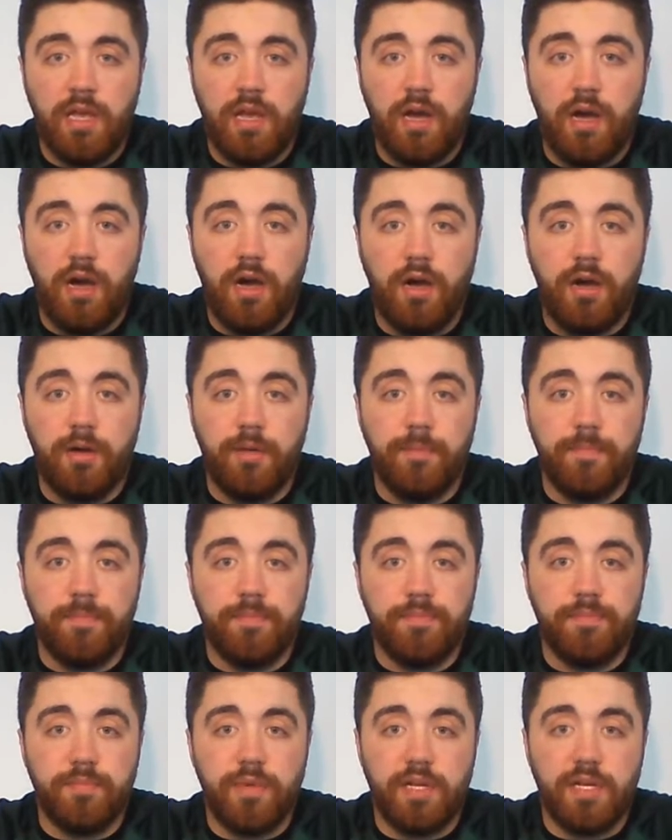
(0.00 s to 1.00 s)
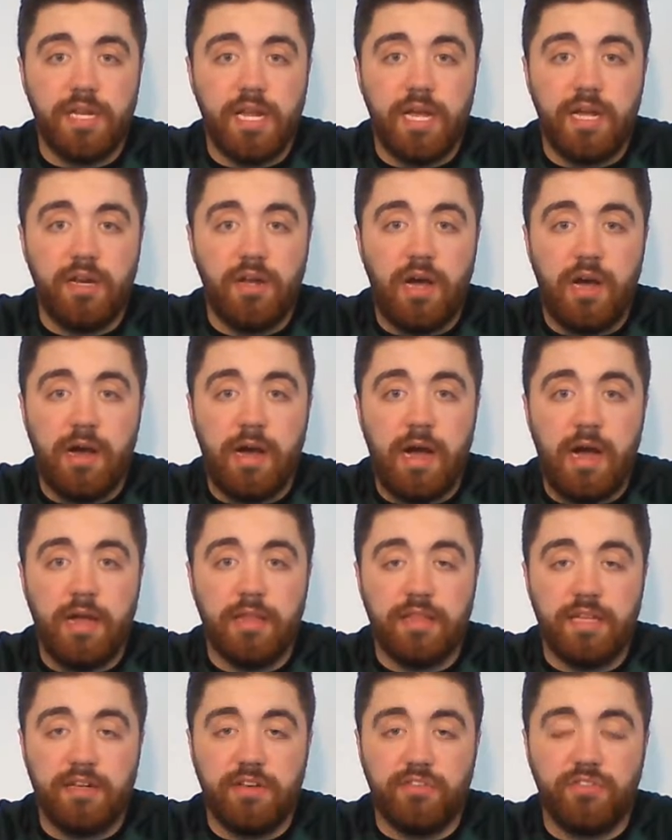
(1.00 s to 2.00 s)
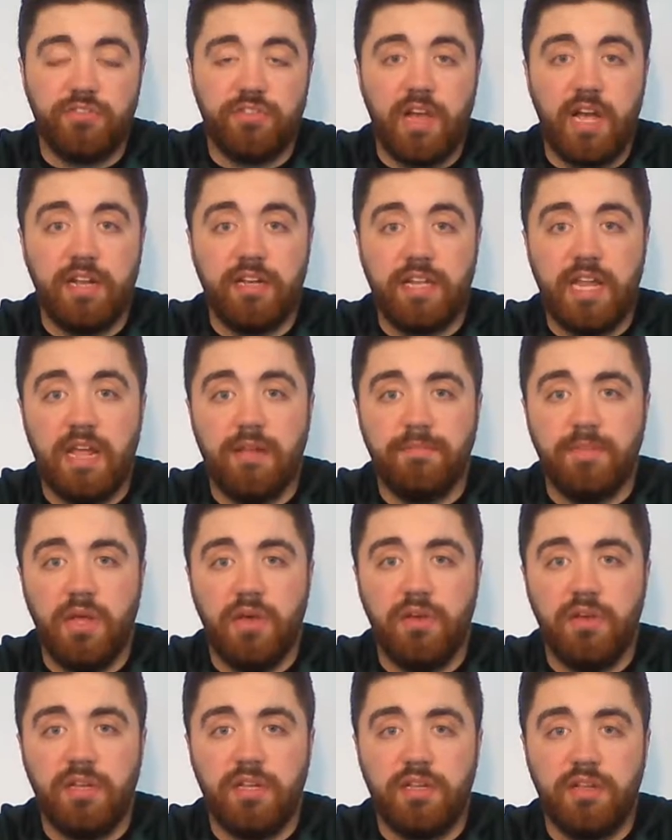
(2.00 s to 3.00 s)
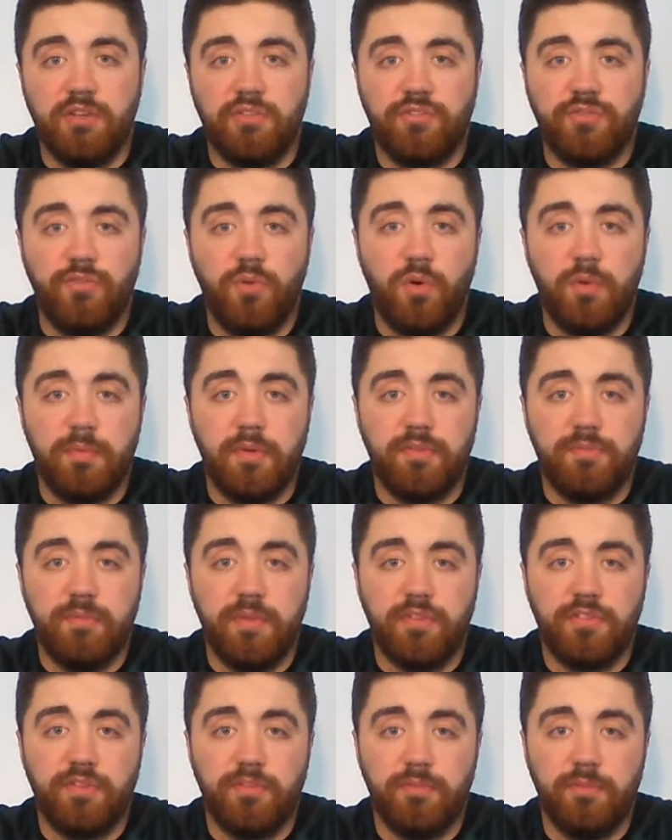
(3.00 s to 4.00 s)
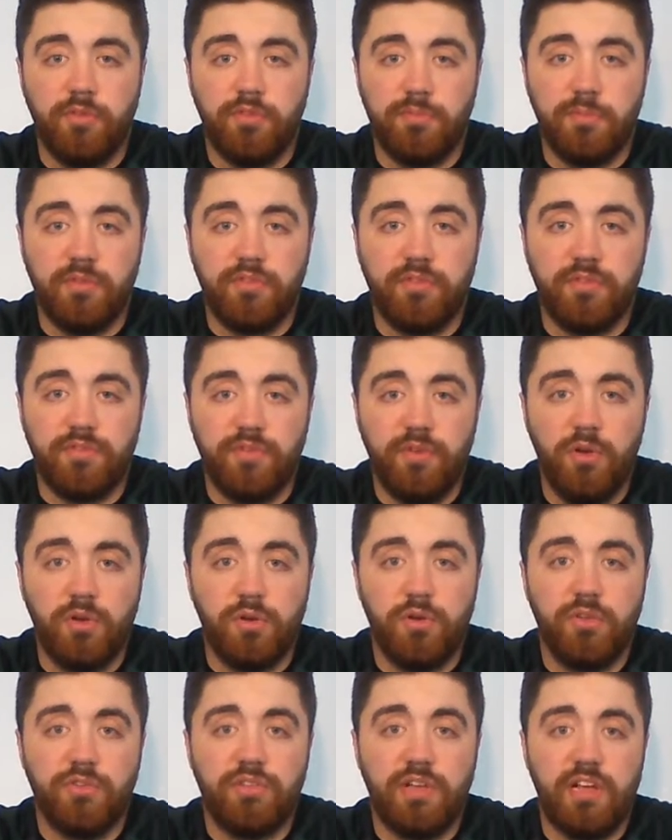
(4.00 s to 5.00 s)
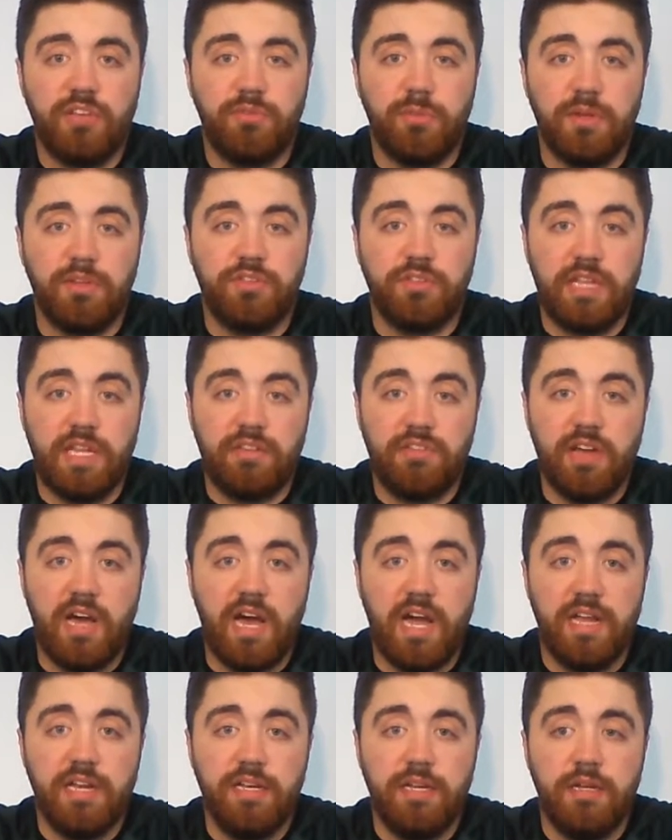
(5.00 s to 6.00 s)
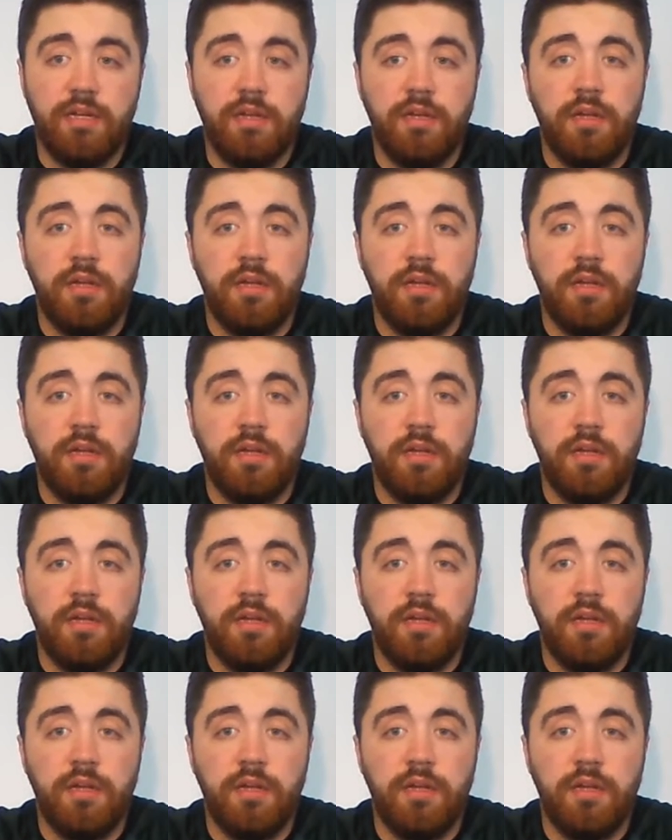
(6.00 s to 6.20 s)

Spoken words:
But yeah, no, they just signed Dan Bailey because Ford was missing field goals last week, so they tied.